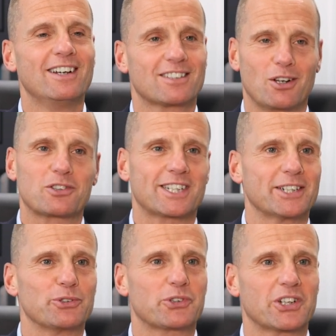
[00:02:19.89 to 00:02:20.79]
locks,
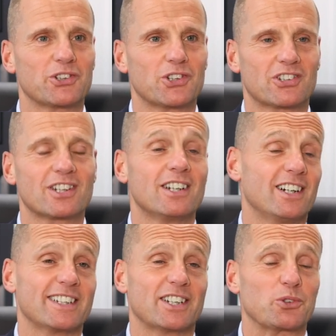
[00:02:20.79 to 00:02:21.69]
handles, hinges,
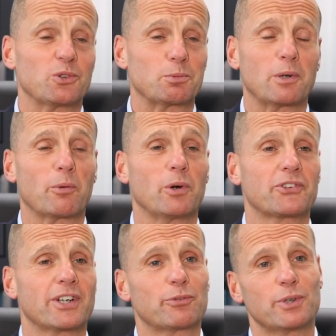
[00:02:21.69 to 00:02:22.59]
and that's ultimately what
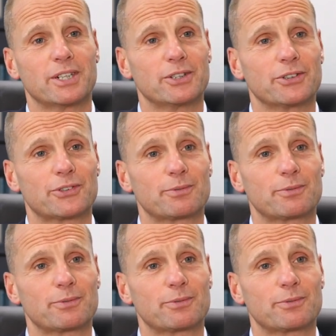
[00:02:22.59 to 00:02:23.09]
Safeware does.